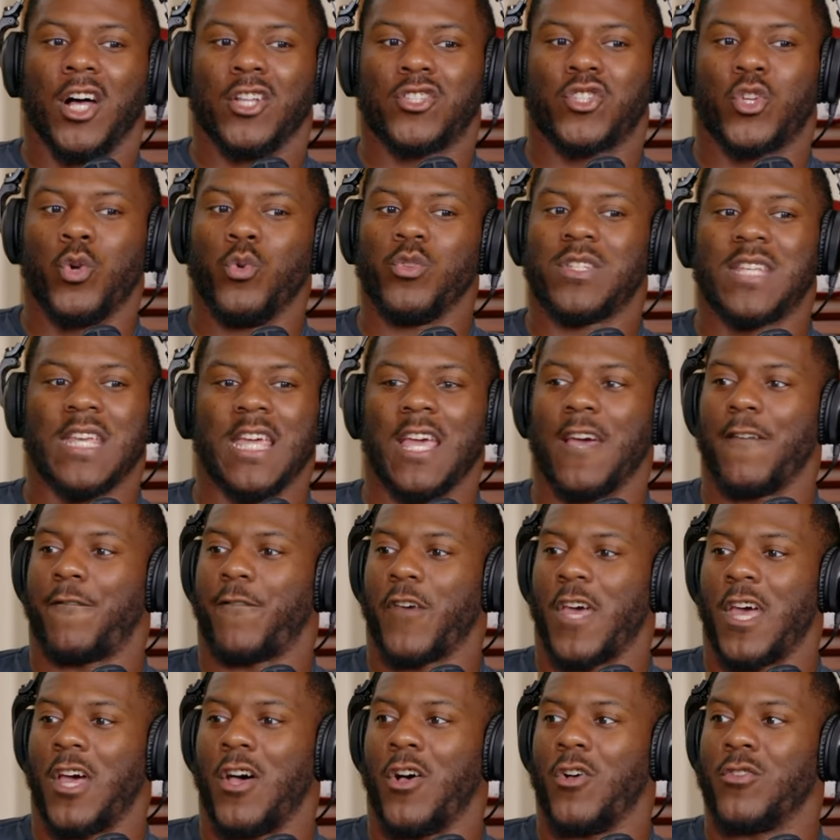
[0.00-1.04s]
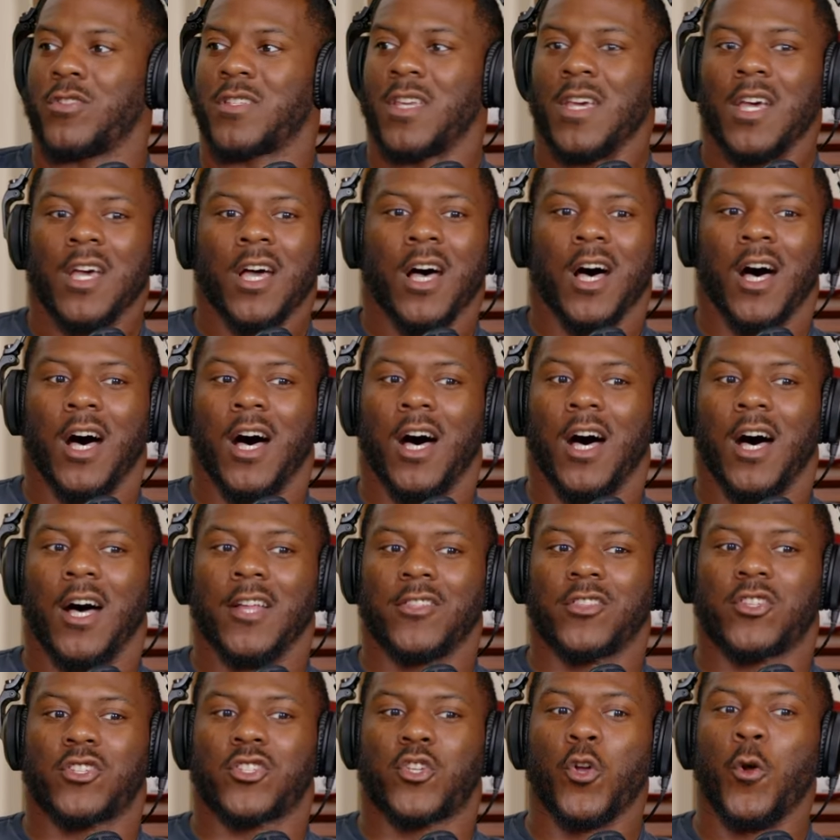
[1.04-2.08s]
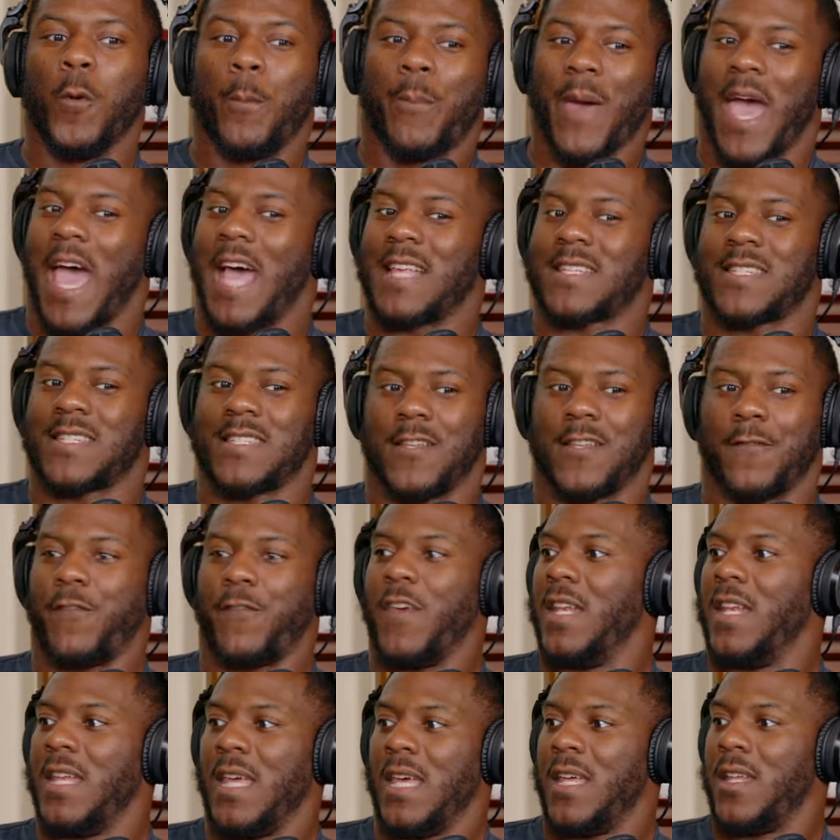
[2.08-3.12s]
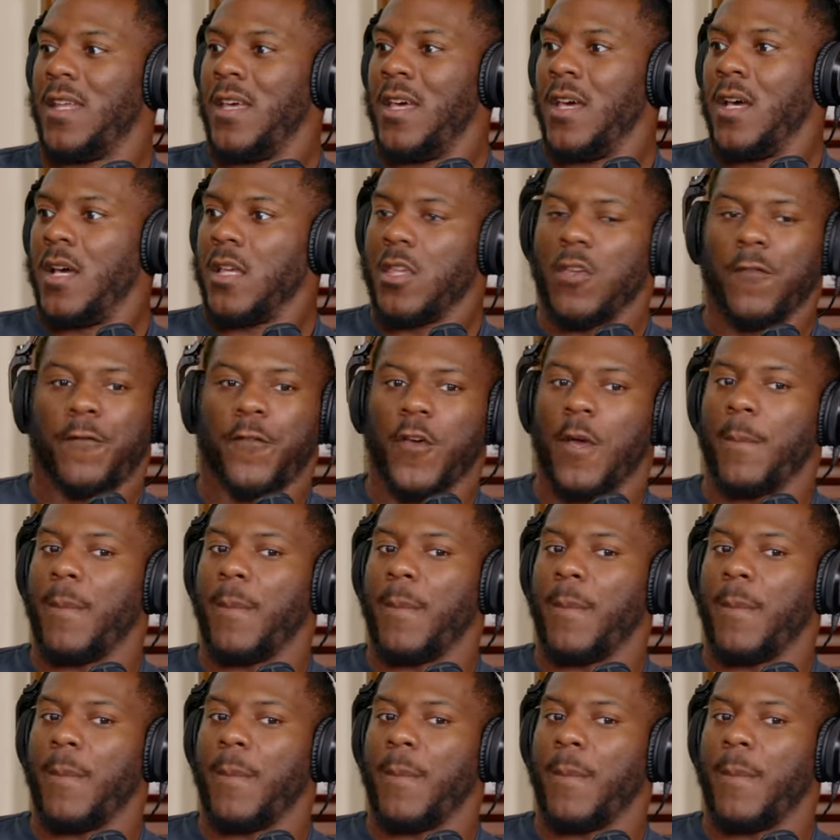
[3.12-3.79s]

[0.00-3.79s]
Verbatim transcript: TFLs, 2 passes defended. Yeah. You feel